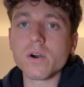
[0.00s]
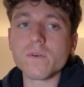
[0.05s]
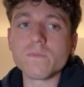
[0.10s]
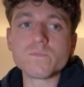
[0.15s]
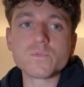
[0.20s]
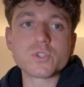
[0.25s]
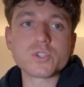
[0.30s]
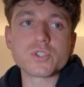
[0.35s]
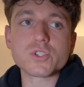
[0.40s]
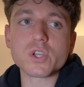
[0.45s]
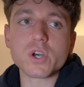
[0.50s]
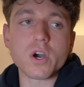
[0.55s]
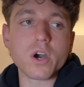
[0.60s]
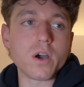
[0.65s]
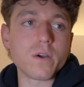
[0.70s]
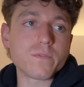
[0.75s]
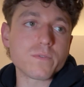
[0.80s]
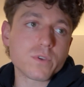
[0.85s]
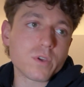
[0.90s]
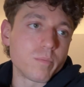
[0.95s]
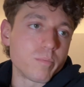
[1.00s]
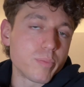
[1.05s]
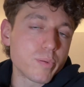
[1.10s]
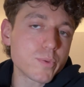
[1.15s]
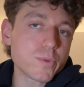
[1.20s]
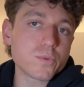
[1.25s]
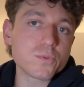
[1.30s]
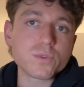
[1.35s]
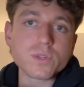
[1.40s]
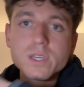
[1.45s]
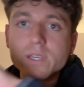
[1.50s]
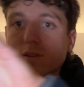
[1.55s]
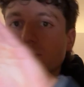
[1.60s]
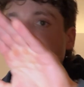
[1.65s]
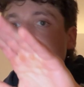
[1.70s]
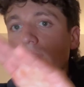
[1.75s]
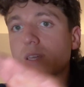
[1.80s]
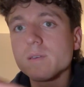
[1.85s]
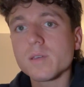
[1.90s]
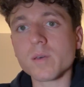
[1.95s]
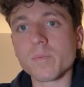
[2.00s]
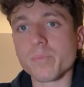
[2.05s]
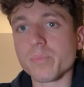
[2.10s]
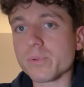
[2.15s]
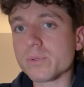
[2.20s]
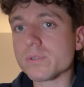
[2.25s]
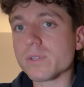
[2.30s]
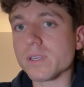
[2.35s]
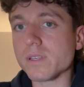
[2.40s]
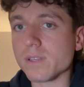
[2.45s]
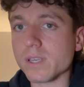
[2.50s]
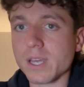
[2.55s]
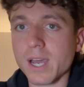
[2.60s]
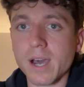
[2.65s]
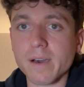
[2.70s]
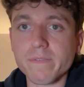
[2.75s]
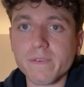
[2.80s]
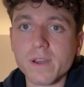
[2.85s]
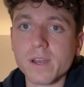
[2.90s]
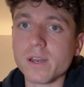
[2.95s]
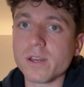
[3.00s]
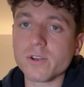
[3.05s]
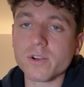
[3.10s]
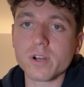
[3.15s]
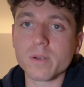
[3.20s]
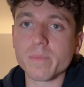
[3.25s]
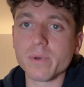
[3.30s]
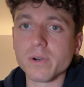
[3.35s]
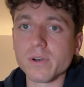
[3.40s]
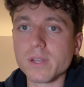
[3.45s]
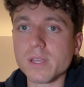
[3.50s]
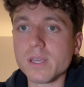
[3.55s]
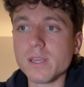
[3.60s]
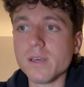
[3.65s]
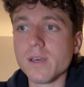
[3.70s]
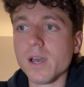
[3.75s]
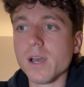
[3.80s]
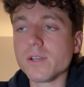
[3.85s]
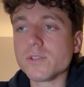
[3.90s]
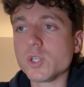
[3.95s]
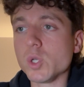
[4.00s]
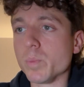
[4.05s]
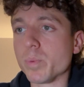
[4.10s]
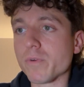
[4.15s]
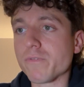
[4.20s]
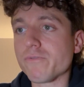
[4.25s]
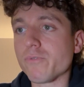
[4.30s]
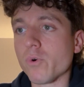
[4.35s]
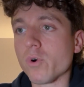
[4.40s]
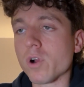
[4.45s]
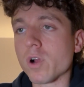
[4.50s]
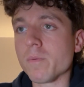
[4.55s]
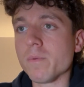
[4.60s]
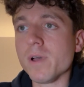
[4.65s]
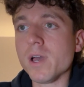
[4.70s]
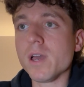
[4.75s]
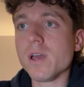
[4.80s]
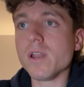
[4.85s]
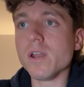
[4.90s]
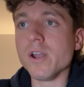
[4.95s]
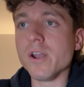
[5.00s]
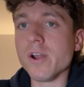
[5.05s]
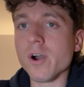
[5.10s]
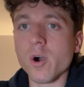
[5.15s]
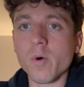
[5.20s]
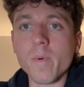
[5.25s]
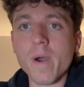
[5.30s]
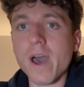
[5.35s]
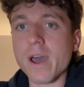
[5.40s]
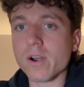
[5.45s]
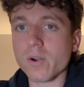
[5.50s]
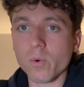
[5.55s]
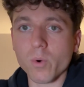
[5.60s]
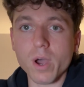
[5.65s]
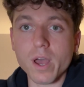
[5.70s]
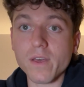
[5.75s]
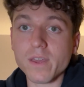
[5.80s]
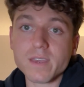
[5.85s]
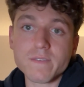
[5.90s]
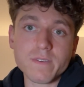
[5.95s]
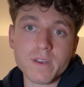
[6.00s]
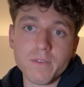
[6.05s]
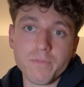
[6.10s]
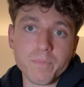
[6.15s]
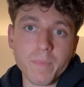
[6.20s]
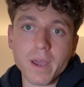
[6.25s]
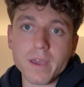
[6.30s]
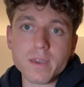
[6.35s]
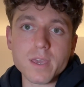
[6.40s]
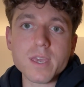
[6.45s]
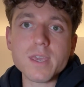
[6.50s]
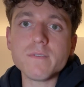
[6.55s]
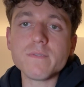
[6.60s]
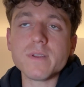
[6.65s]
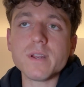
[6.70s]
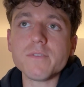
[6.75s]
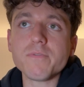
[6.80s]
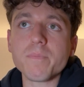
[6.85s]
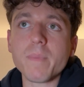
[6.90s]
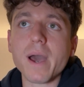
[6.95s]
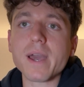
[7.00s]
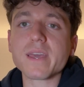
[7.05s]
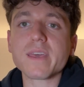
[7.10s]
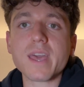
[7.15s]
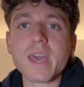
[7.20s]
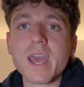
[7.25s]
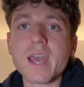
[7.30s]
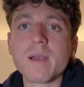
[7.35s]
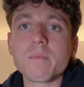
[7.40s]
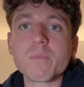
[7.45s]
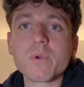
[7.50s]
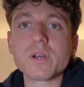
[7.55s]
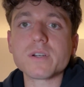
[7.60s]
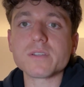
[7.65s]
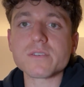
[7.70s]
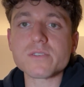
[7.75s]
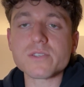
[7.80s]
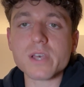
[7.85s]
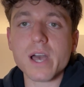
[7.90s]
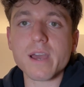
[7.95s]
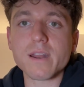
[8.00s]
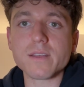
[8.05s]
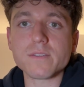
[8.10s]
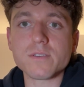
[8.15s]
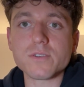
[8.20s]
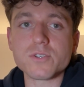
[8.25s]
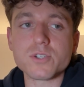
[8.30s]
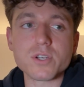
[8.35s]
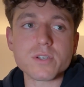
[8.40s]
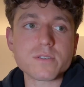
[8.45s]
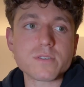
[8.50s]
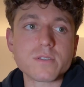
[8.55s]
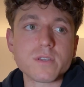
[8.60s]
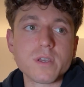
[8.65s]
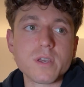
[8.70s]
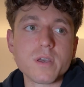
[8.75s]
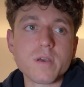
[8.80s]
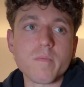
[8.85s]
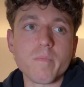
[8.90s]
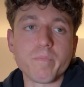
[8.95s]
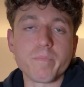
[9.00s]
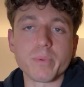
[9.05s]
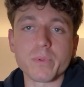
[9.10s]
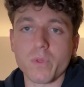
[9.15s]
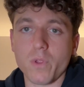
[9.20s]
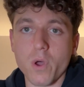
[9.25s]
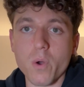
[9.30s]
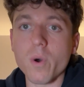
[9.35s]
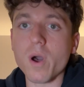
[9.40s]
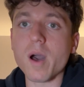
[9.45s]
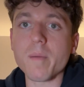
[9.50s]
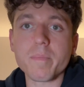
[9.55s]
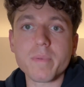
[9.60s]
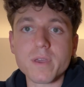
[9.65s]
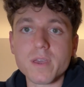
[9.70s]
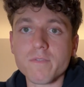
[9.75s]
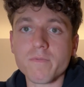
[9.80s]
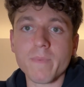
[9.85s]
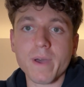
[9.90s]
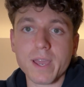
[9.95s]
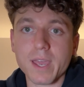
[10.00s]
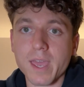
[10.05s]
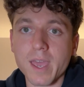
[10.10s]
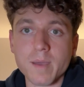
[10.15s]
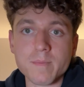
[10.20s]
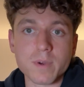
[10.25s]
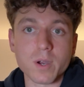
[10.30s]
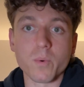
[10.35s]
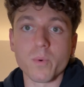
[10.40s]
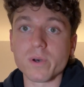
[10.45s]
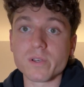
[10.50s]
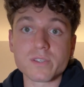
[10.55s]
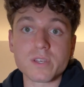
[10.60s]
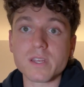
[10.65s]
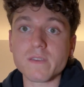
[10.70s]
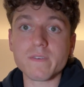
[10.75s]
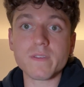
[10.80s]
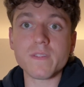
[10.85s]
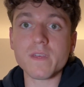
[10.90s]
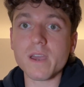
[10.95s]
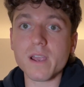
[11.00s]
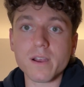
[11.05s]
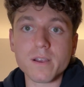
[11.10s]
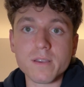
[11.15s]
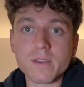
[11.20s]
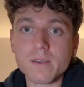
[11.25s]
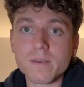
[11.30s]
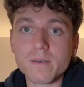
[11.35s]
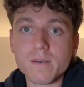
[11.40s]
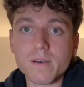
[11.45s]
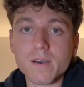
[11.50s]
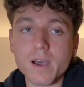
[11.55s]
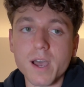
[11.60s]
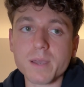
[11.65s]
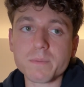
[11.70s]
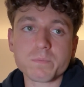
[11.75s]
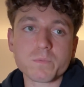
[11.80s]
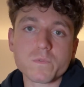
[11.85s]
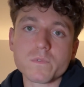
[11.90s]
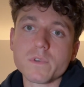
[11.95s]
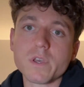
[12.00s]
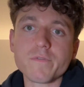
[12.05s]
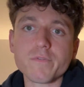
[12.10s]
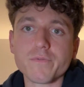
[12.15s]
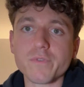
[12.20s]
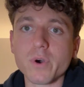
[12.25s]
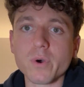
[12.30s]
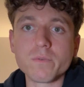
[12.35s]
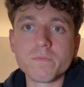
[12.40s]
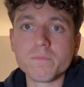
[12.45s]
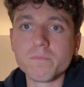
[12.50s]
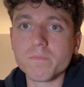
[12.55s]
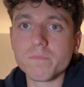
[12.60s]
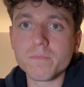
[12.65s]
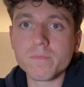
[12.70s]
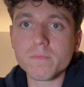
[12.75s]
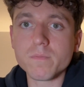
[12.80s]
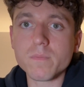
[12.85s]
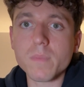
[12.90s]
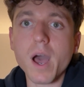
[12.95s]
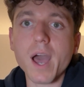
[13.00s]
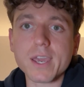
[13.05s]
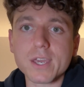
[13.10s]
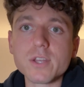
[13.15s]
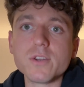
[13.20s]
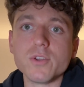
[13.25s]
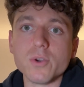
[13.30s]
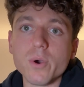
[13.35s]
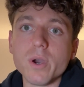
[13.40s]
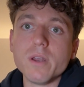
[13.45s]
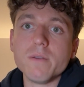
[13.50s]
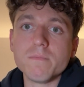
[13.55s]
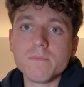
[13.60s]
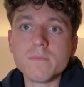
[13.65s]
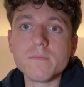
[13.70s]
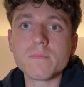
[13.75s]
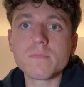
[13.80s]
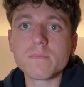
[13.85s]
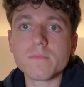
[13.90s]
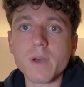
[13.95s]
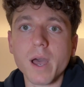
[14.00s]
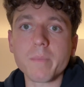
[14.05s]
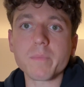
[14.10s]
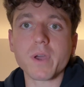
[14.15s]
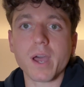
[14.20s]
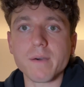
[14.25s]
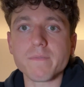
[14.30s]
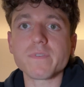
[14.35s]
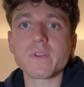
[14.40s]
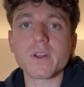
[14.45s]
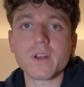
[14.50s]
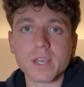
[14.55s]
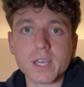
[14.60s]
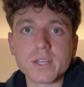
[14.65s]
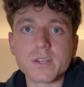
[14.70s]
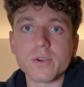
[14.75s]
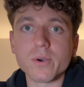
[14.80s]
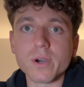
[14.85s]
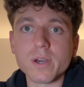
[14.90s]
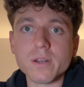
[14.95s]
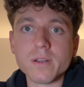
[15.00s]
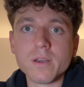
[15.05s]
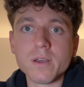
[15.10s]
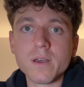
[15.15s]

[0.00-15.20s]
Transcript: just completely confident in your ability to perform no matter what, even if my camera decided to just blow up, if my camera wasn't even there, I have a phone, I could do it. I'm confident I could do it.